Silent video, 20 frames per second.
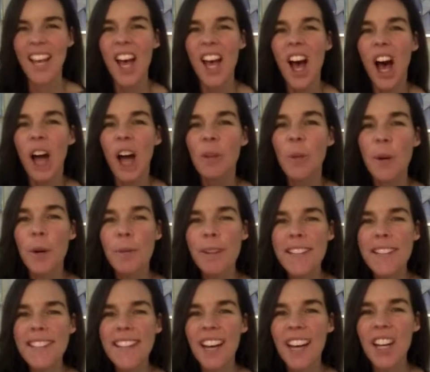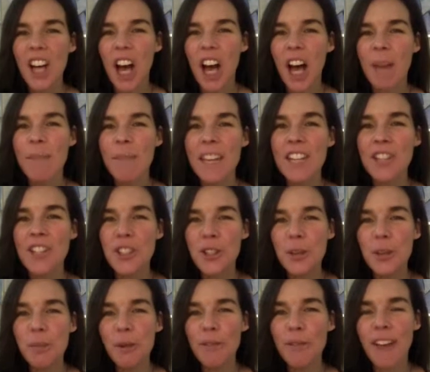On WordPress.com, they
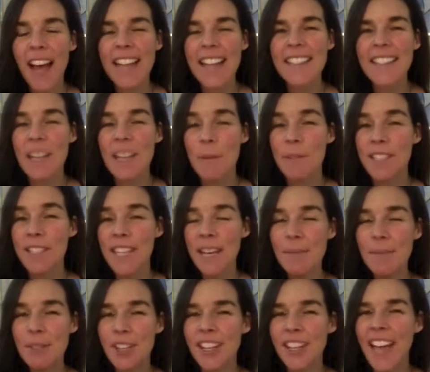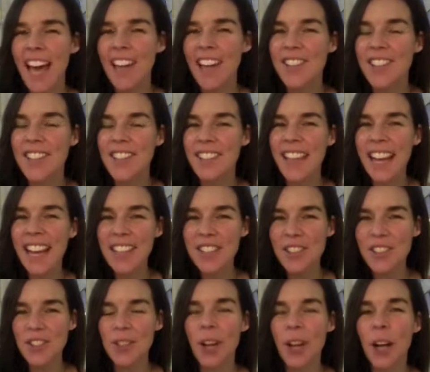do provide some tips on how to select
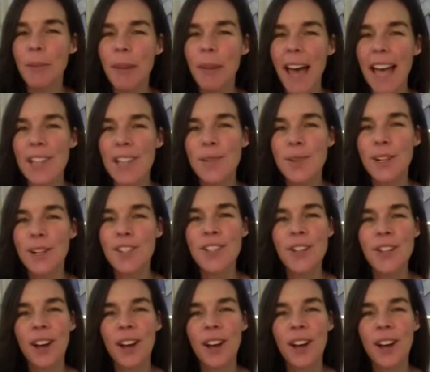a strong password,